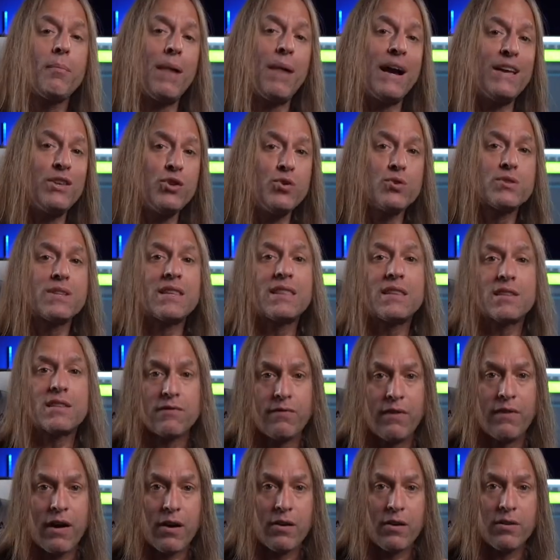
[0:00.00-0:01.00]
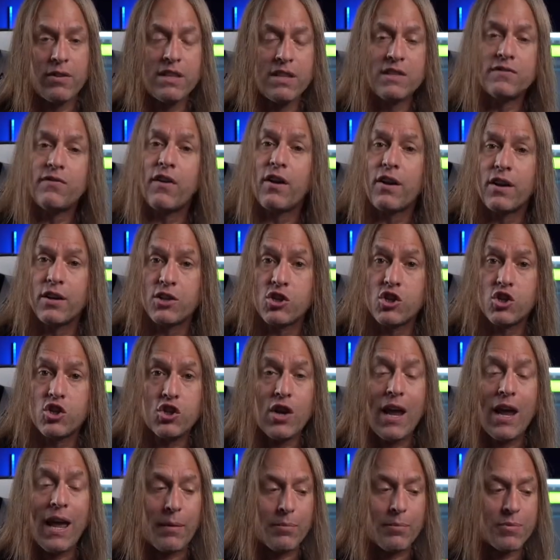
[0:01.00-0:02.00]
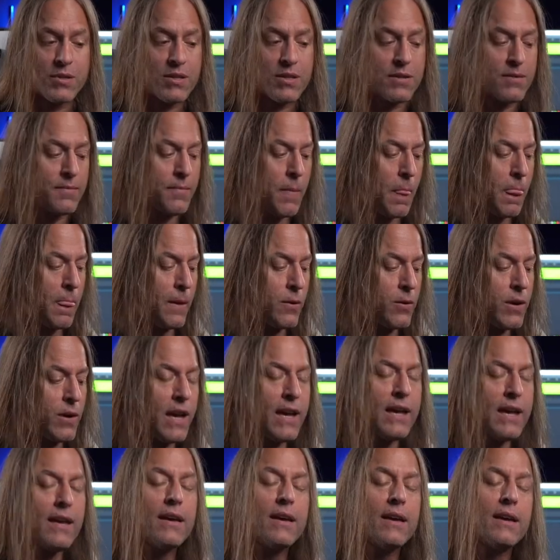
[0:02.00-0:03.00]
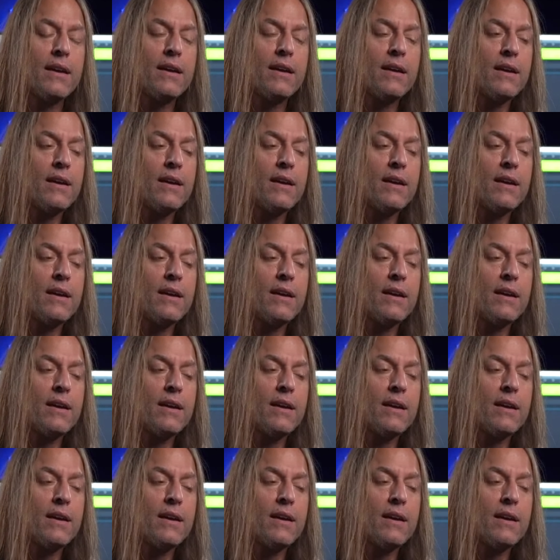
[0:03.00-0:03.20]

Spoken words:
By using these various shapes, okay?